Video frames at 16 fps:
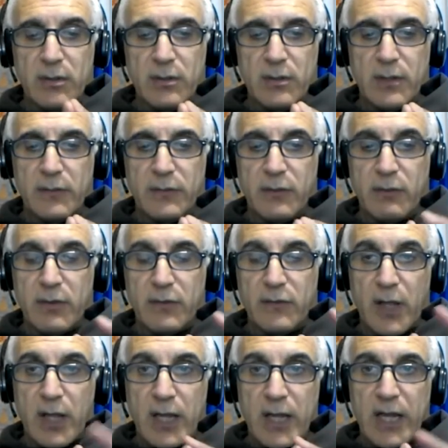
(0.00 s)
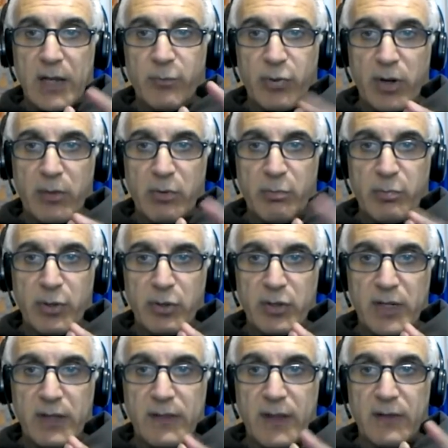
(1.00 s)
that there is a high
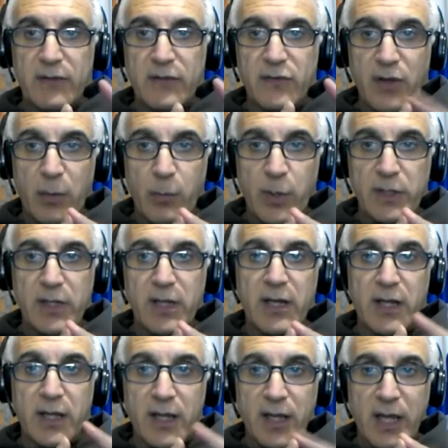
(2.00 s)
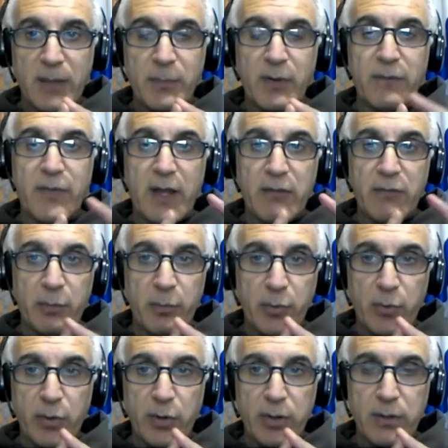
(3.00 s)
probability that someone got a copy of that
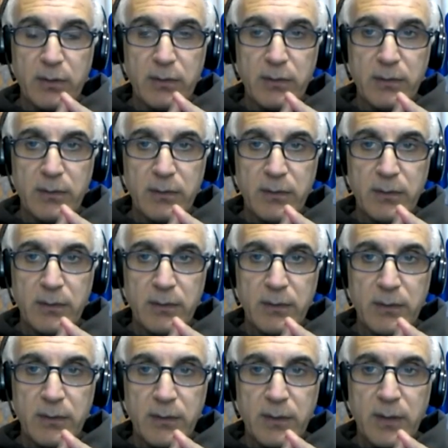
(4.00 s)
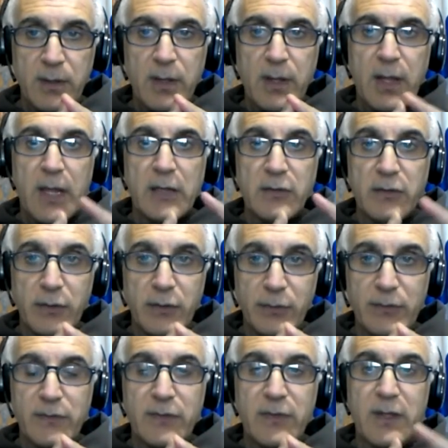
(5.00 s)
report and
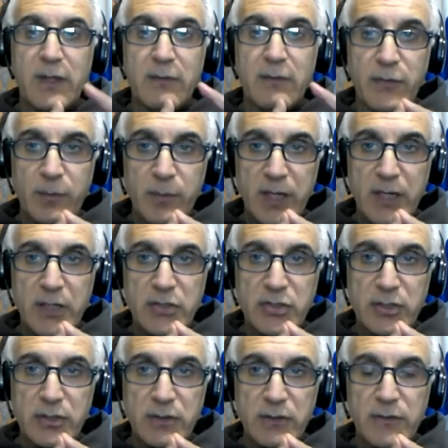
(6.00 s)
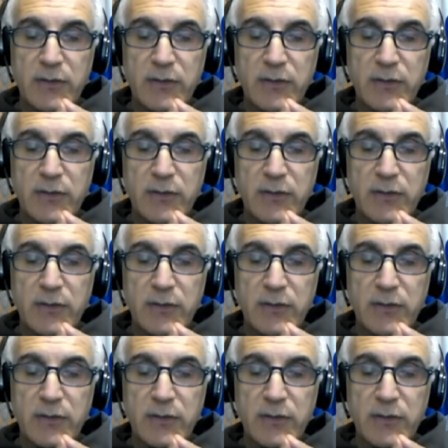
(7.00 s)
used the information to